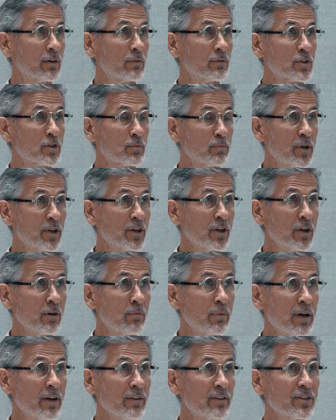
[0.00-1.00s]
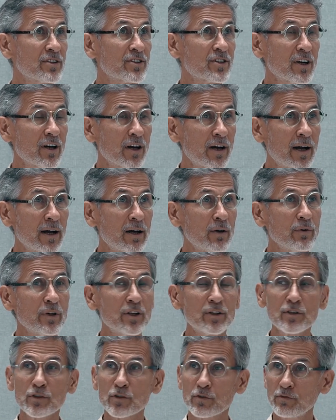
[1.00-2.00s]
We're speaking about this, how
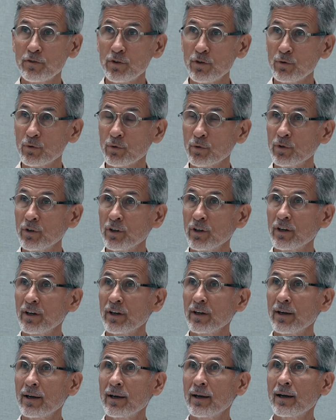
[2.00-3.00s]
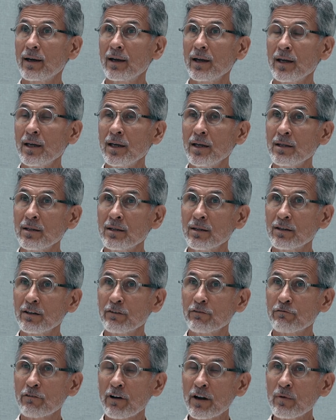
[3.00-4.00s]
it is viewed in
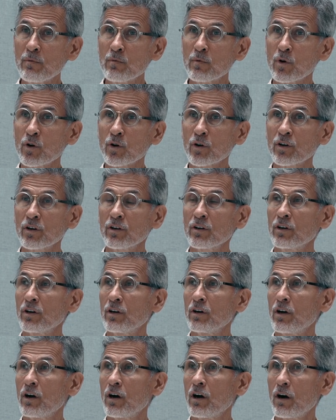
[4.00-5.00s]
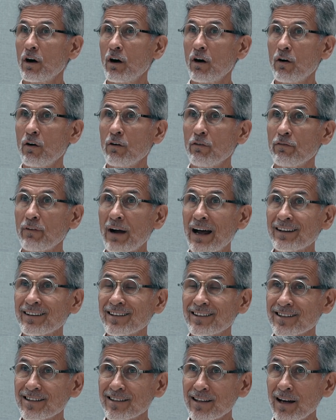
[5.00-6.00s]
the framework of
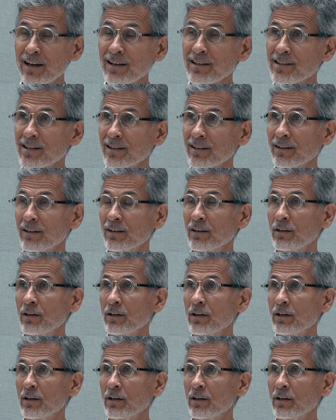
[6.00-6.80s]
understanding